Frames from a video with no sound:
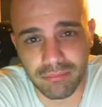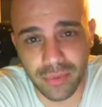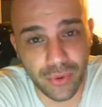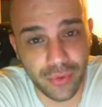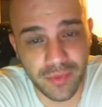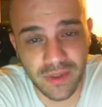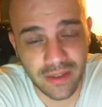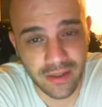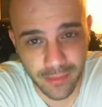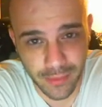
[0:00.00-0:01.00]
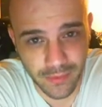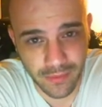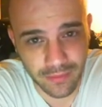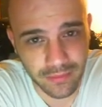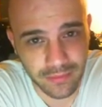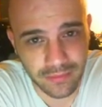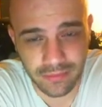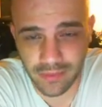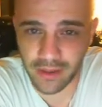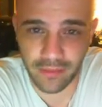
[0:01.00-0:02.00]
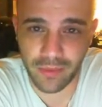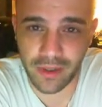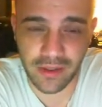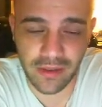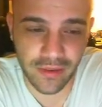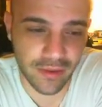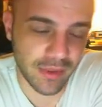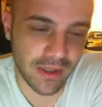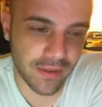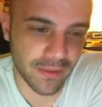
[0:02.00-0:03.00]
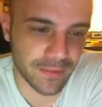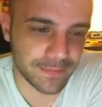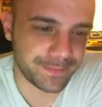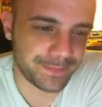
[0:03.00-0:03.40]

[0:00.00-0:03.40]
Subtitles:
boobs and nipple, like right there in the manual.